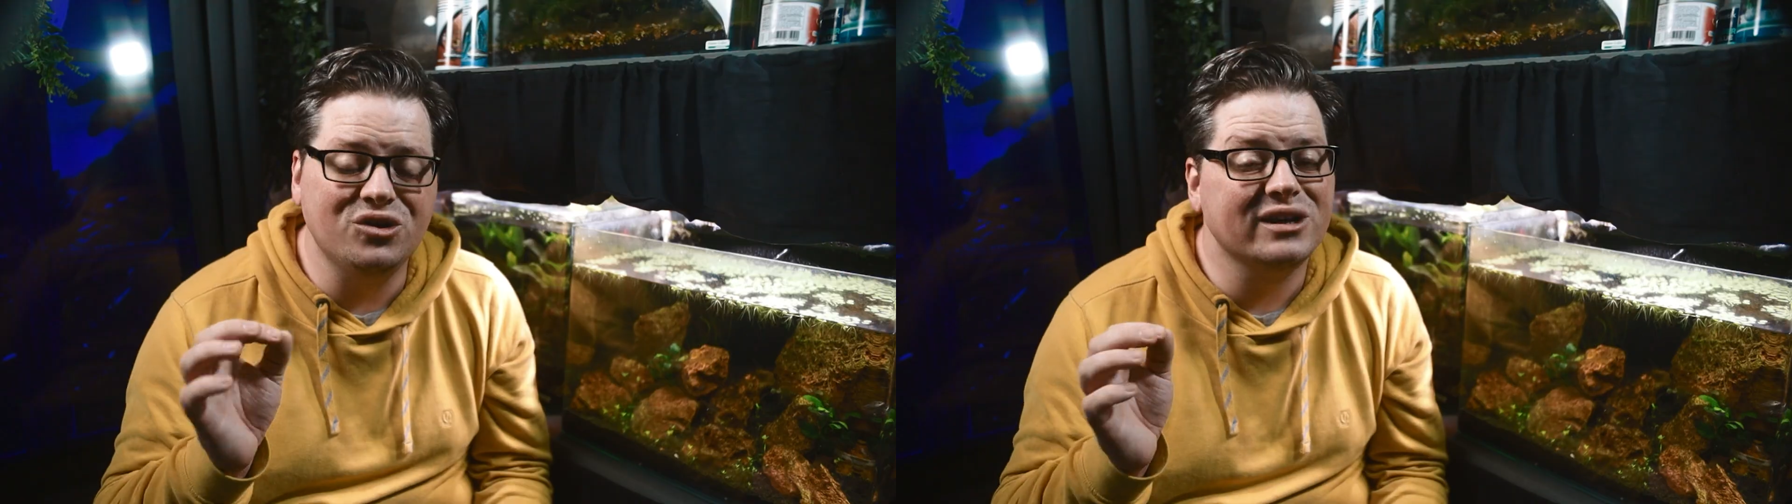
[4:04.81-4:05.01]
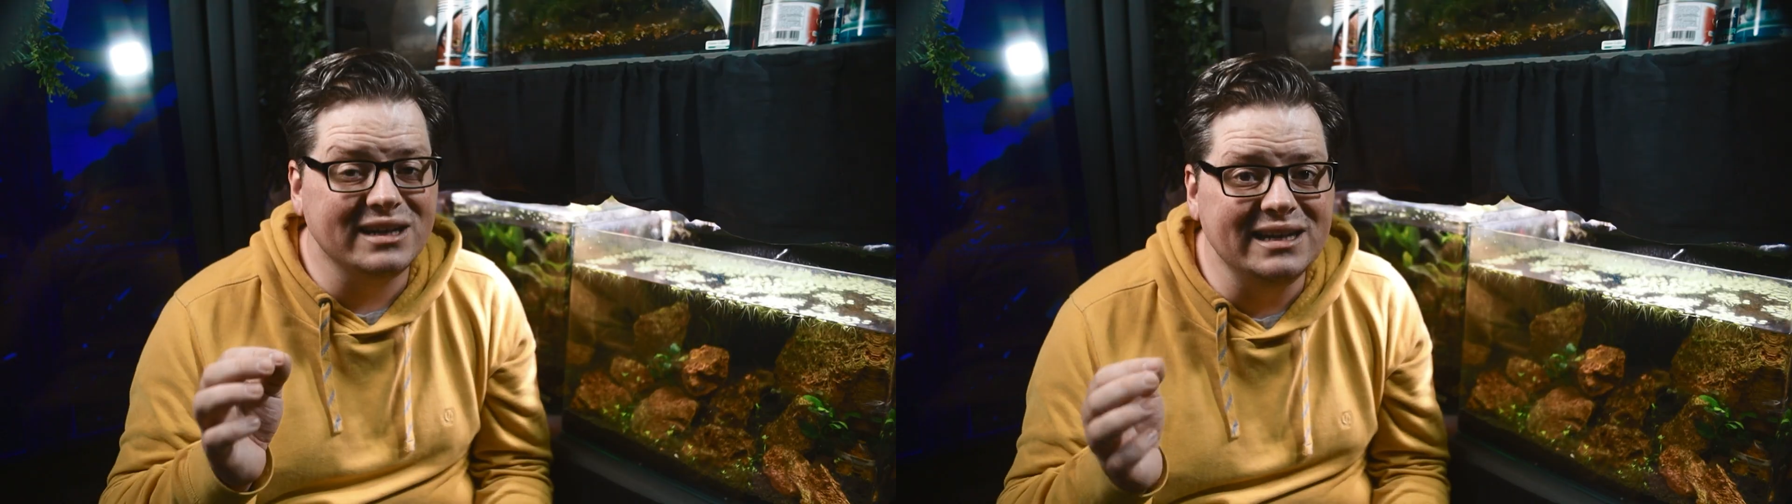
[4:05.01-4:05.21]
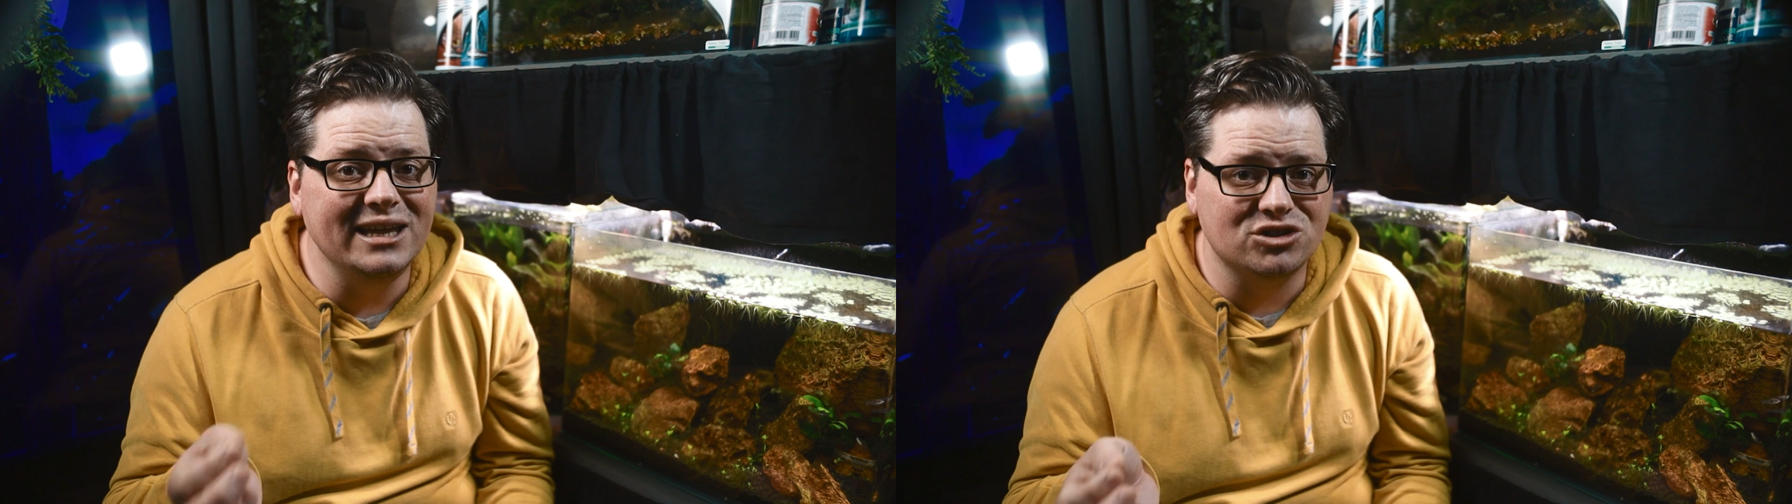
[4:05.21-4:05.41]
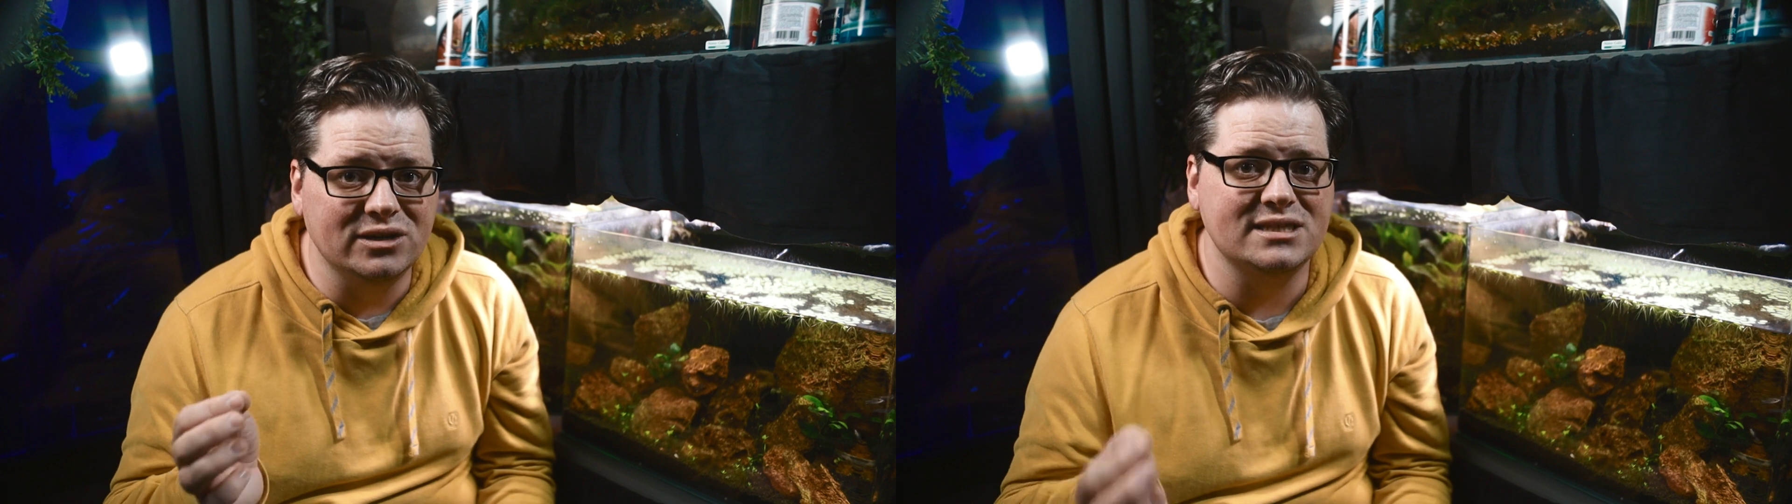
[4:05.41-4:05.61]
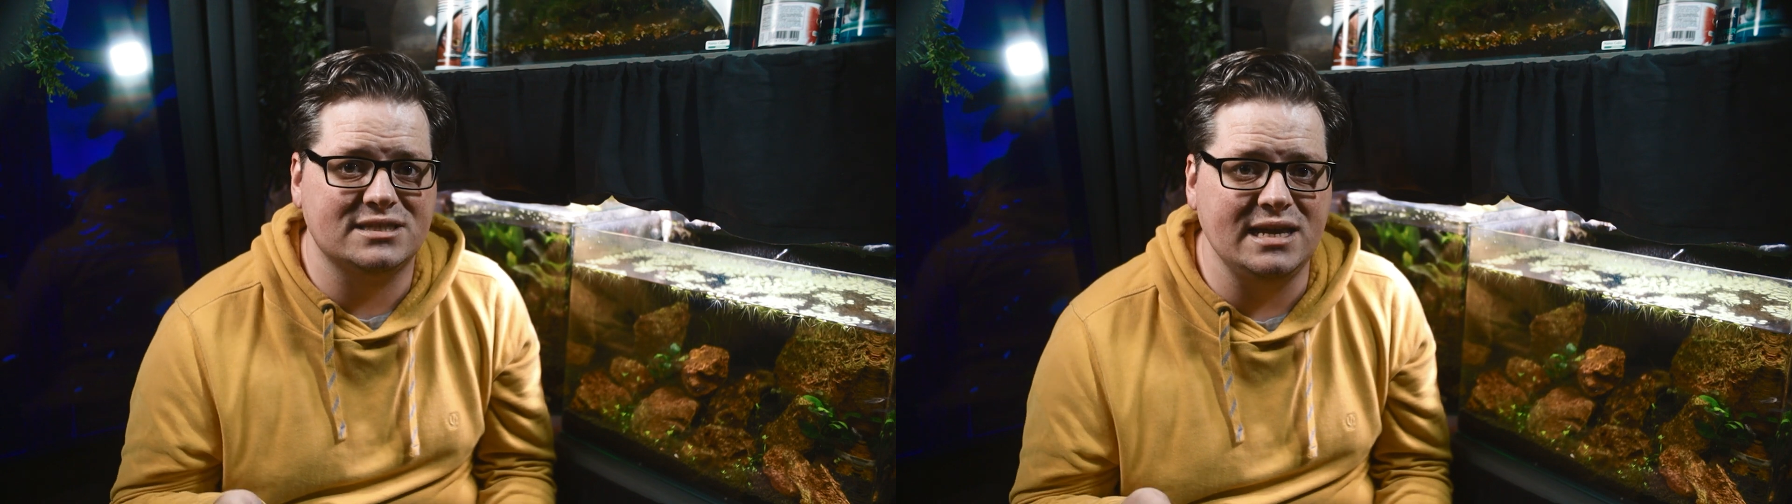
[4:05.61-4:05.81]
You could
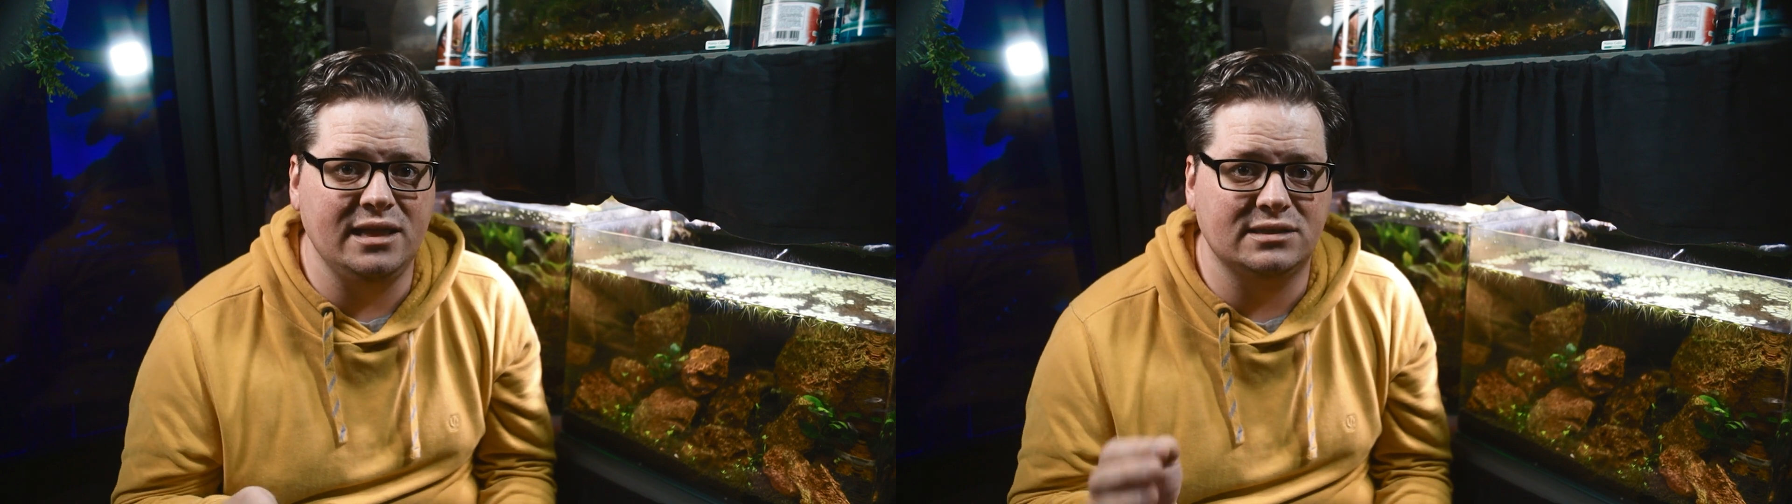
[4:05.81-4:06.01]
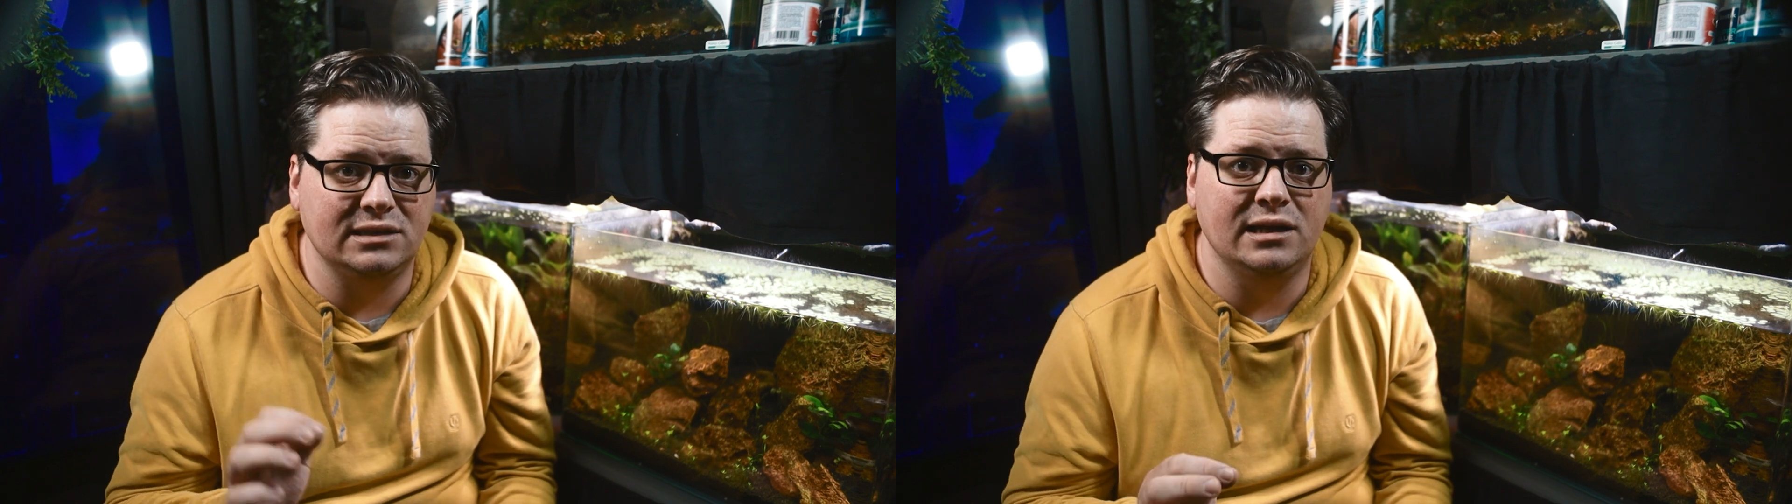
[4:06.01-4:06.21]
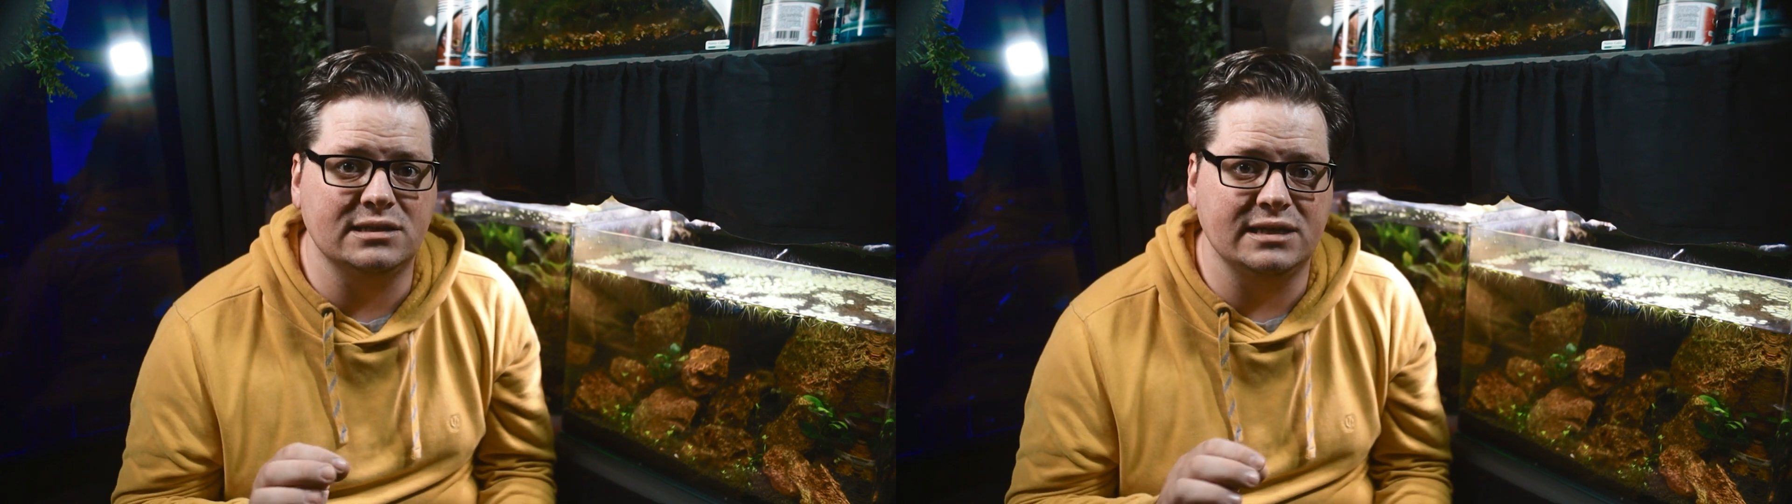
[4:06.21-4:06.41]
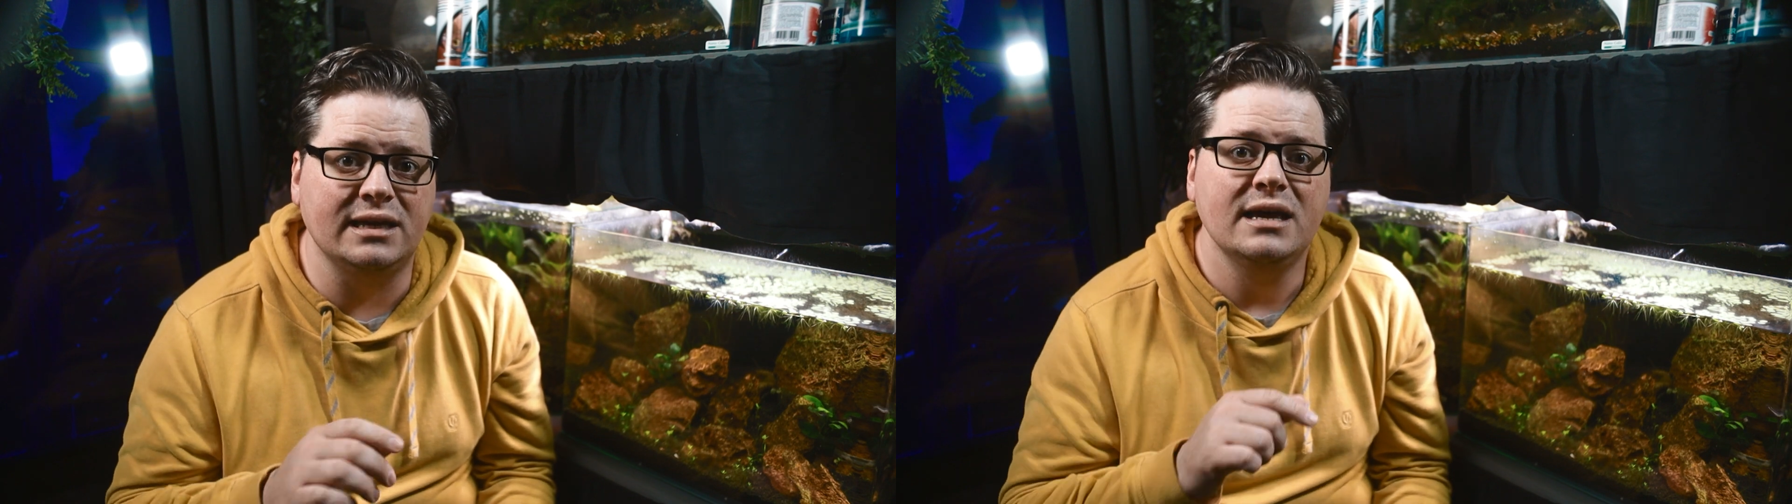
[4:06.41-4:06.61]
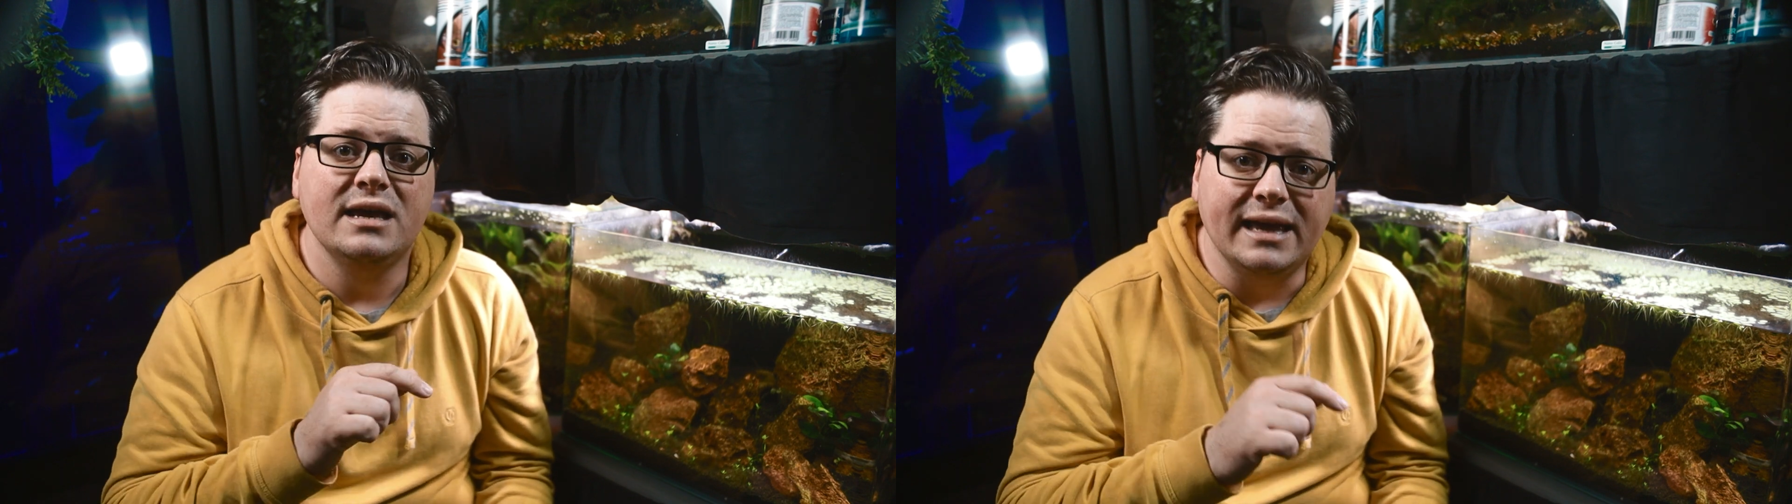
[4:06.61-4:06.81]
literally see the salinity